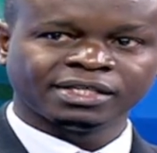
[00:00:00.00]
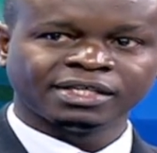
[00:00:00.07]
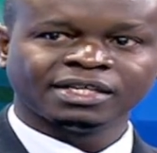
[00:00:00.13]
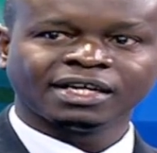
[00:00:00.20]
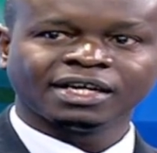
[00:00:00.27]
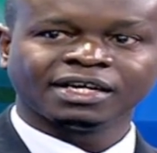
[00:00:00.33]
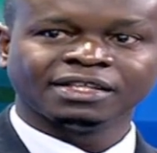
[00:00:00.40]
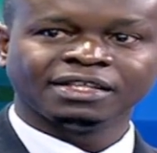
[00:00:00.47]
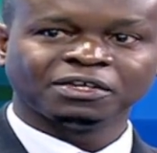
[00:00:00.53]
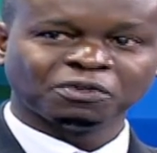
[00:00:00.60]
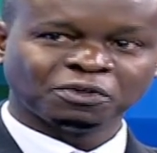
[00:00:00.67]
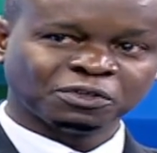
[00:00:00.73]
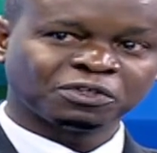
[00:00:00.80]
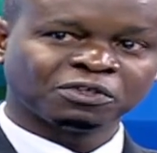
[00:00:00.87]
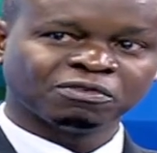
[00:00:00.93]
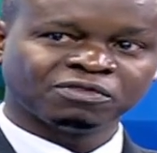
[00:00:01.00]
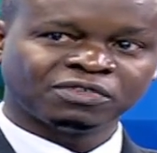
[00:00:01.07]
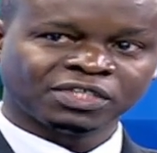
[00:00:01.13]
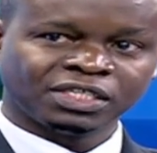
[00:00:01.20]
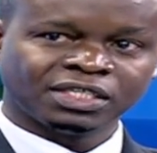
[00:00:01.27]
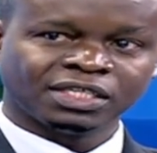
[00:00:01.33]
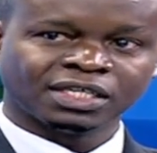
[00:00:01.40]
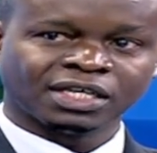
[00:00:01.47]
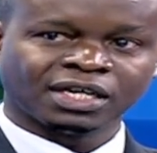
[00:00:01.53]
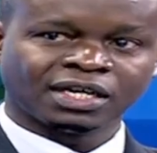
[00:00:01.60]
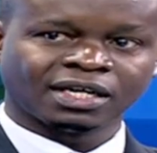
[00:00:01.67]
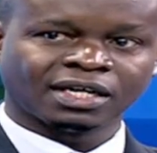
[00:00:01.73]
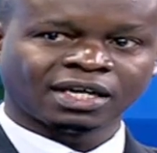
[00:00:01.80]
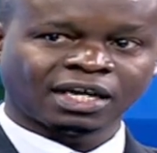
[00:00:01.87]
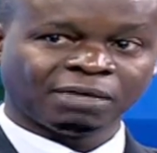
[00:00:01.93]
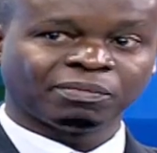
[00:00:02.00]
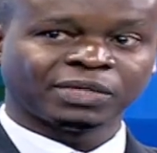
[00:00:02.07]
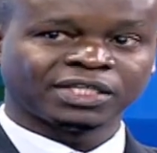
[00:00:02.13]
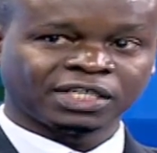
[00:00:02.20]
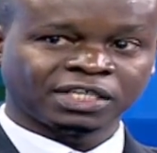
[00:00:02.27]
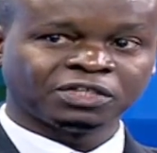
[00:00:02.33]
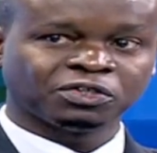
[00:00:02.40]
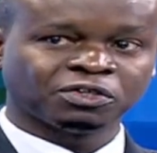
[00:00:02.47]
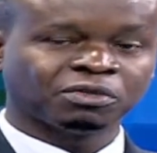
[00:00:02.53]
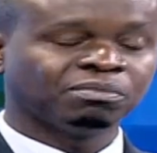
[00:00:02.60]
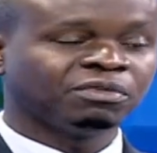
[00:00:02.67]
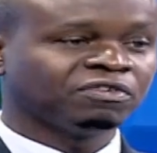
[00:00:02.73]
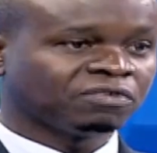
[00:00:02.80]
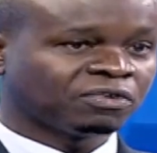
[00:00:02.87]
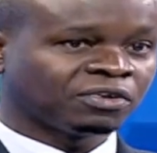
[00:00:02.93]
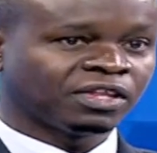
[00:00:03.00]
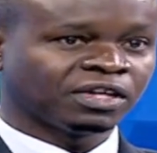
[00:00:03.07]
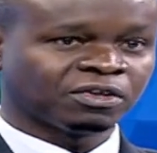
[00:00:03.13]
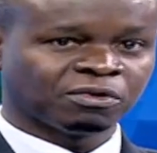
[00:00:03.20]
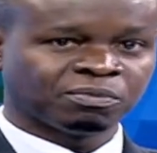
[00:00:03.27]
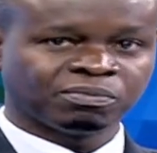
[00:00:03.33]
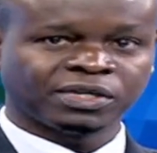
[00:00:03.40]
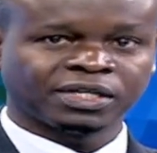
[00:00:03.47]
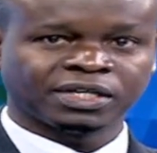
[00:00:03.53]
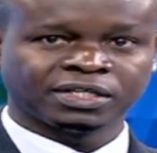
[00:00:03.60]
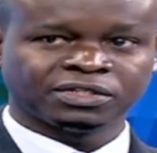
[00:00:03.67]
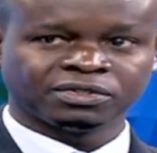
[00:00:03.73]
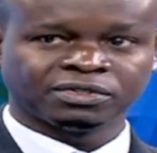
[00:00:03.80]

uh, the cost of treating uh, hypertension, hypertension, before yeah. the complications.